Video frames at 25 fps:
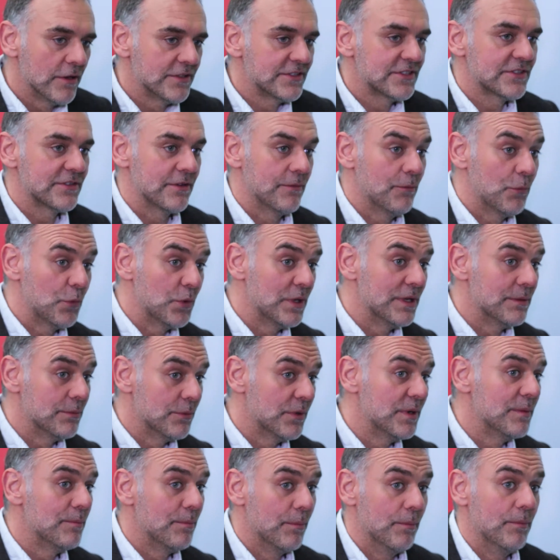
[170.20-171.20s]
So
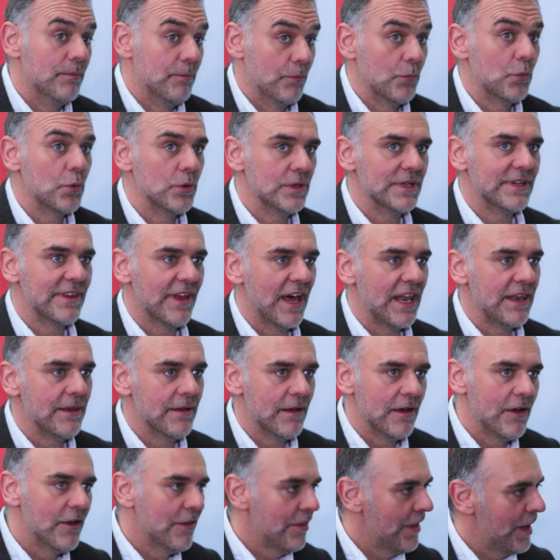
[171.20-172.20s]
we then
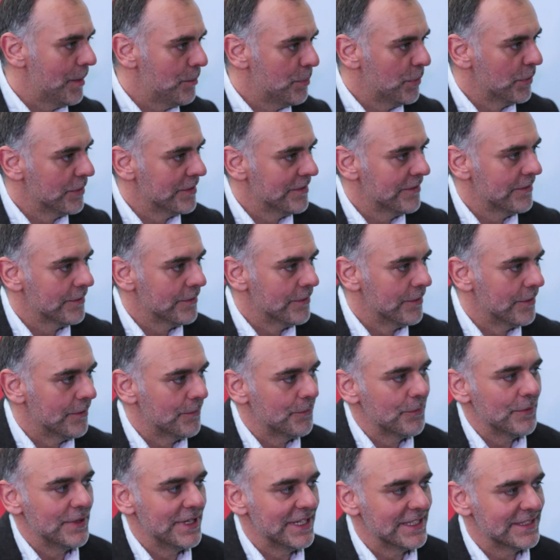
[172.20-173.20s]
at that point thought
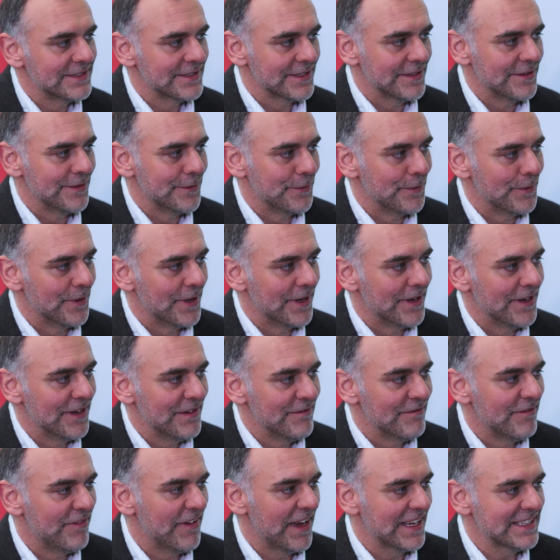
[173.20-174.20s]
we need to
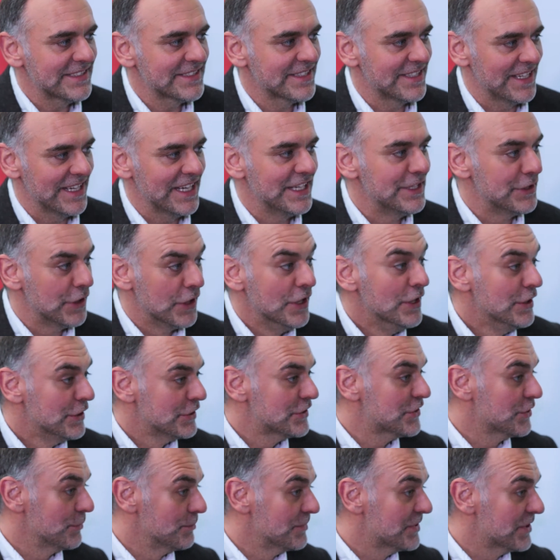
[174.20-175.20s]
invest in
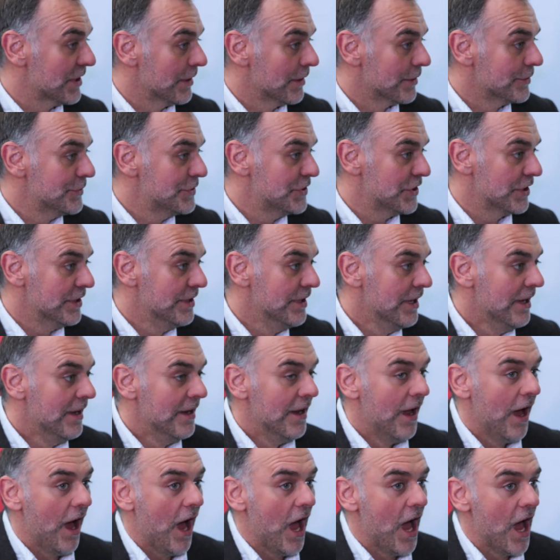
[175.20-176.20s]
some solution.
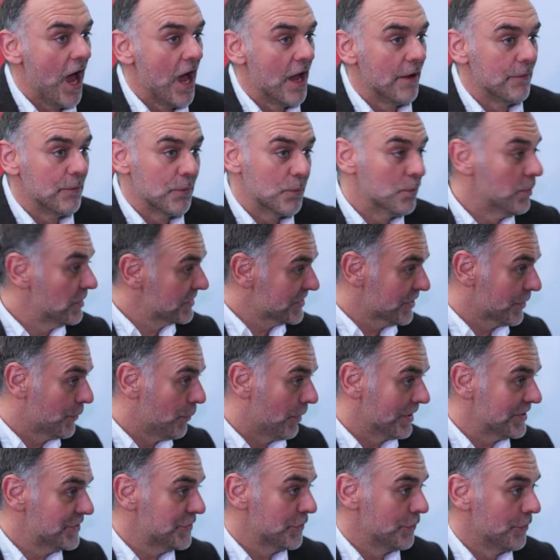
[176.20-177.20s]
Wasn't
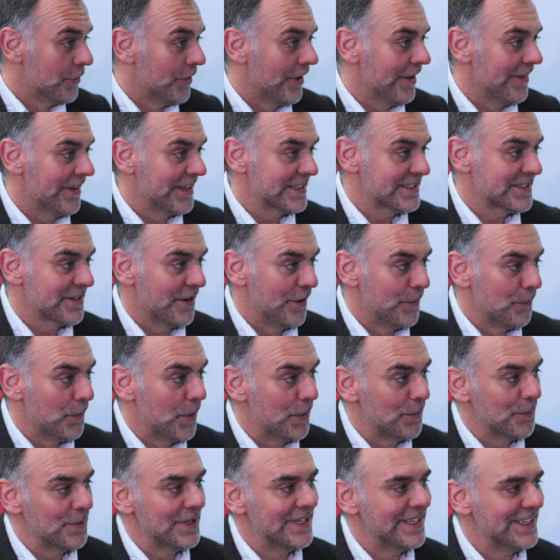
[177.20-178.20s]
quite sure at that time
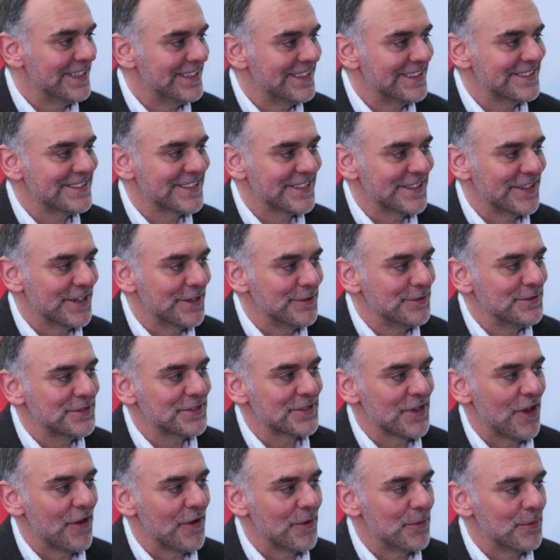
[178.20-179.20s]
what we needed to do,
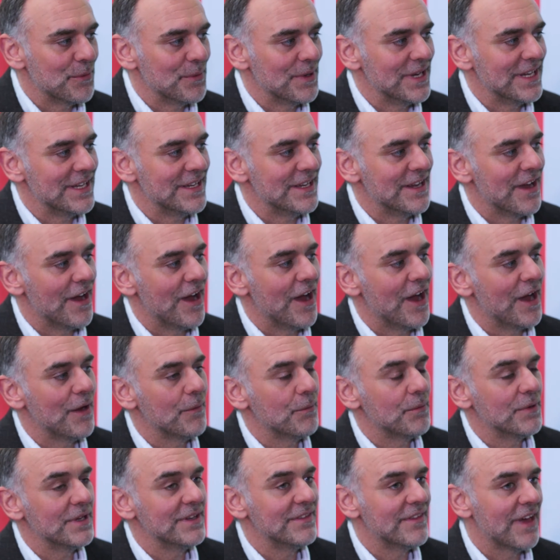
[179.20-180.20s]
so we
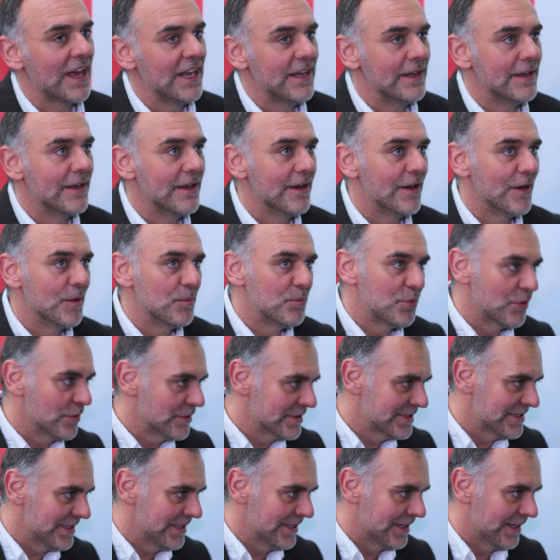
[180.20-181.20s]
then
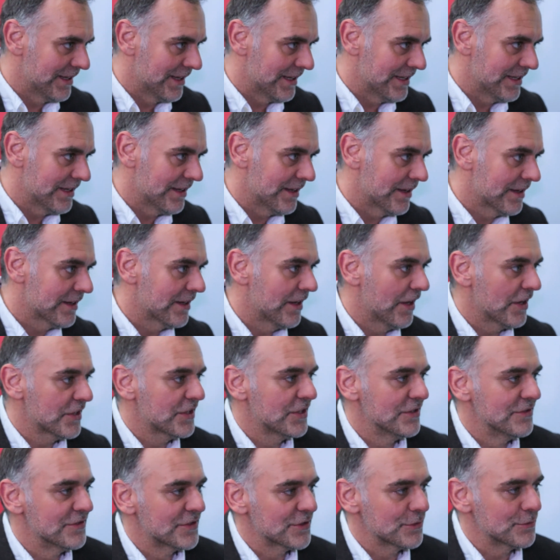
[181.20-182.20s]
brought in a
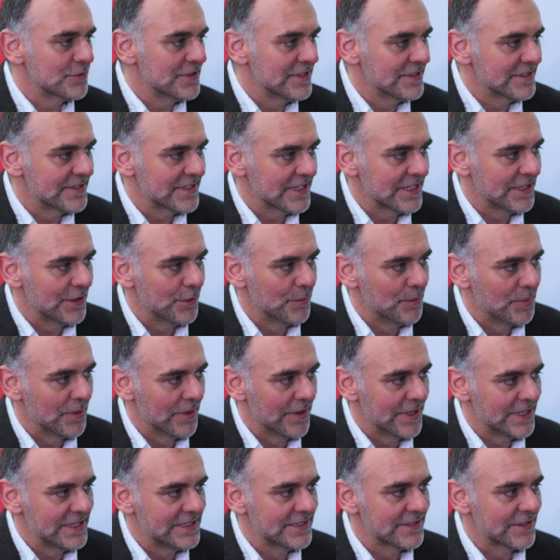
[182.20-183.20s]
consultancy
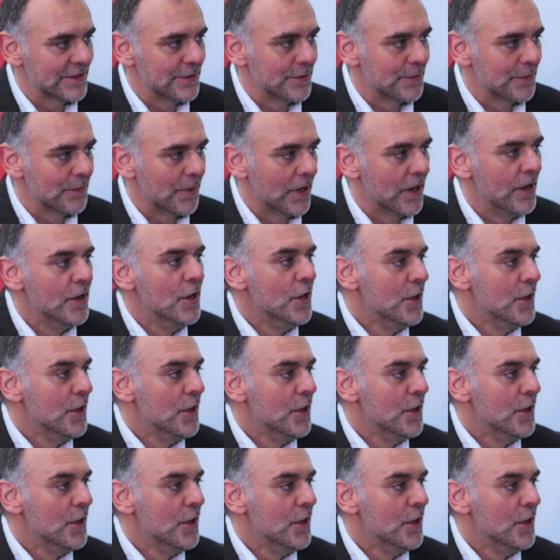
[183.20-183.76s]
company to